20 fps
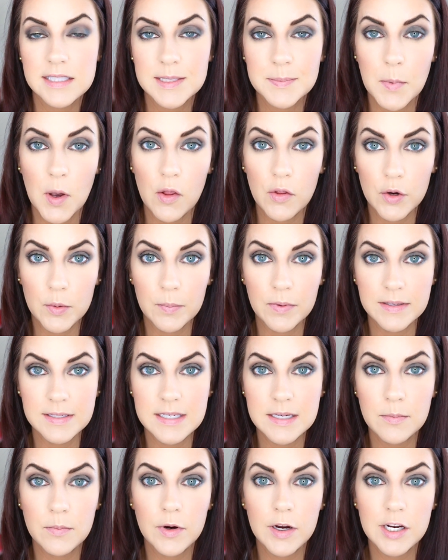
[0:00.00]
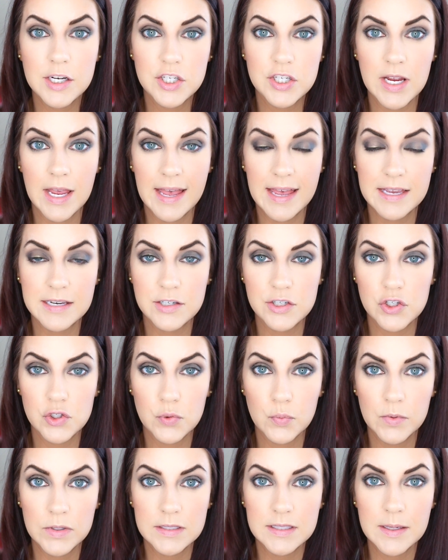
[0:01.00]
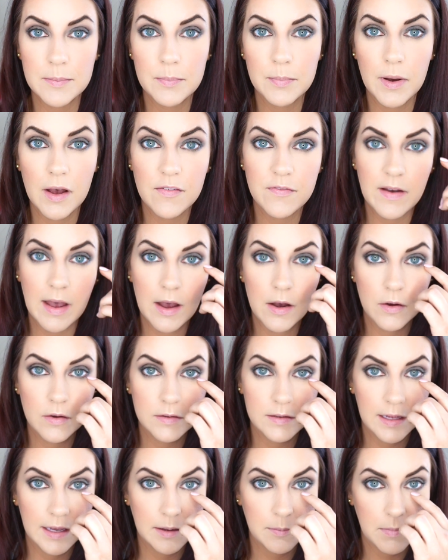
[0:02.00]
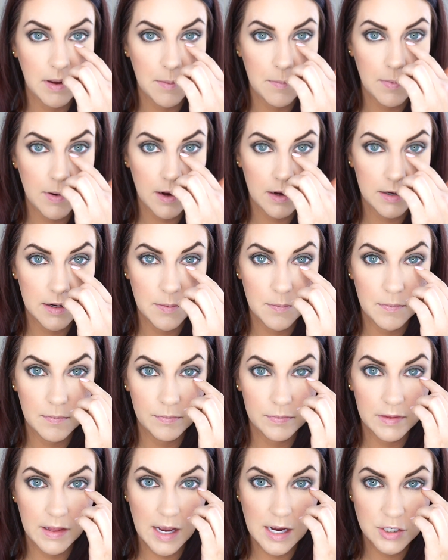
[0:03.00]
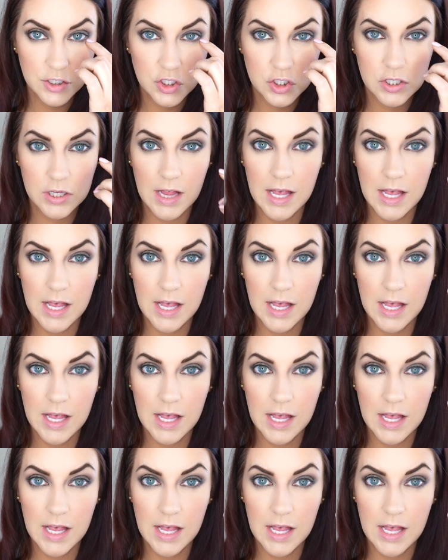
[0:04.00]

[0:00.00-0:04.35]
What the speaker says: Smaller blending brush and just really buff out like my bottom lash